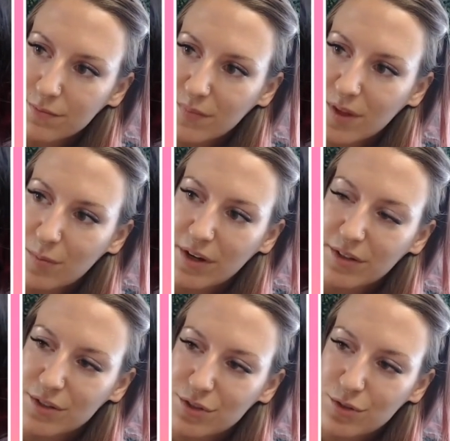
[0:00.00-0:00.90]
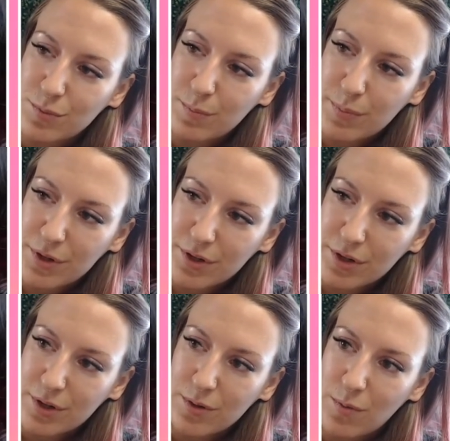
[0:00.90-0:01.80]
I made it
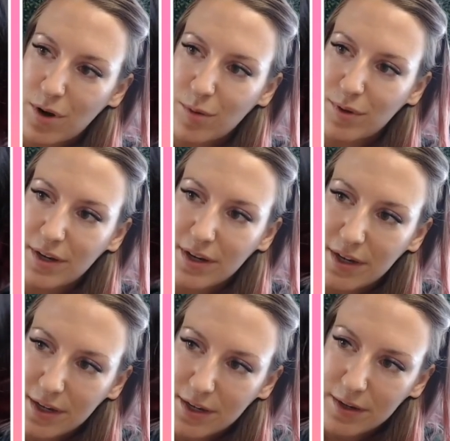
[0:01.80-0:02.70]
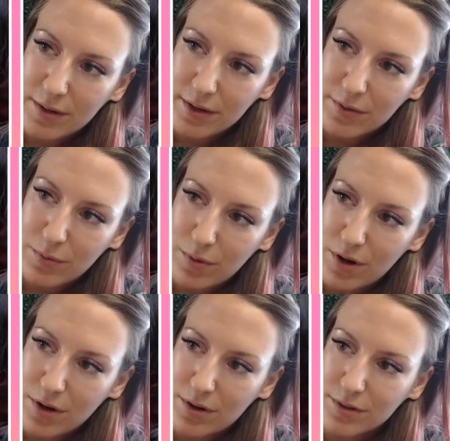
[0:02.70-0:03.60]
super wobbly in the
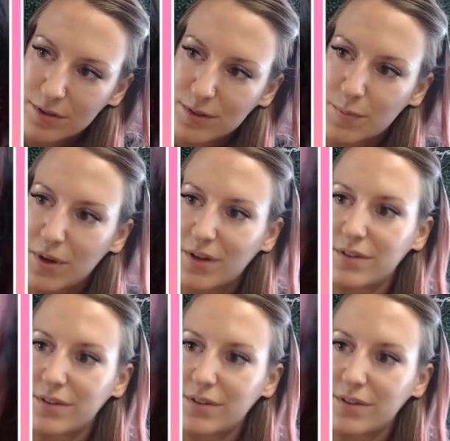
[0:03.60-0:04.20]
wrong spot.